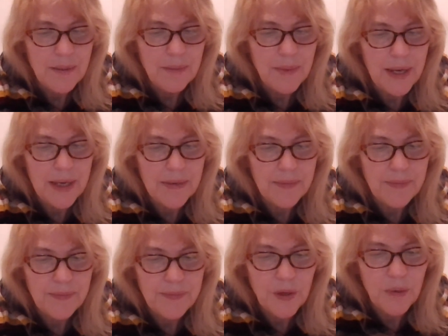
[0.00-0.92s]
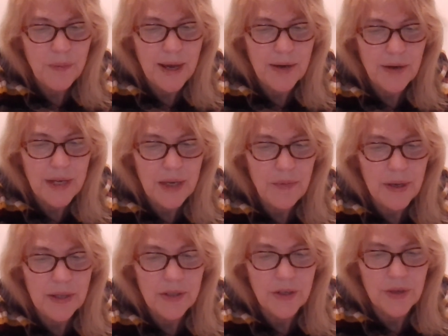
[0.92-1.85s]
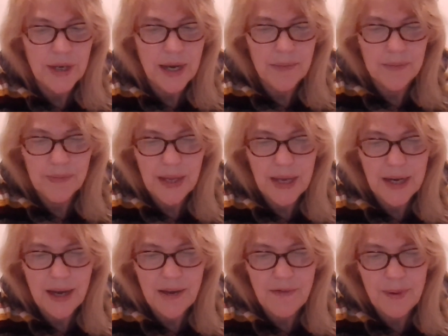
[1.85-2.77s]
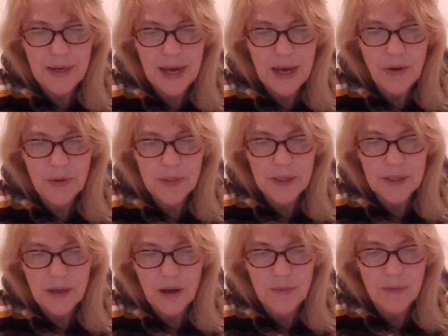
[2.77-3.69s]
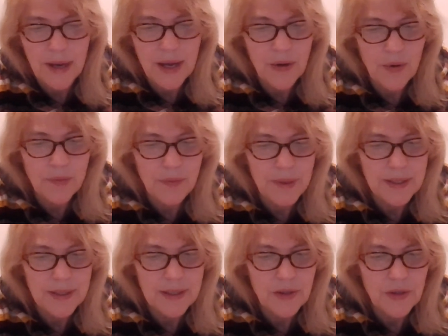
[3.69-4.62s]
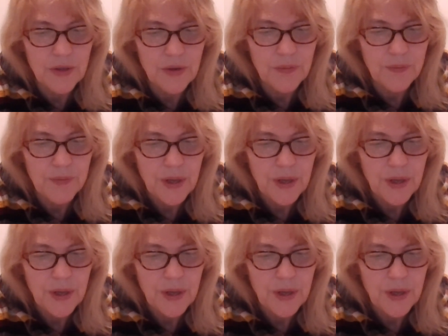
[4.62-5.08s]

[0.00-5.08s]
But no matter, he will turn up. And I've been out on my own business too.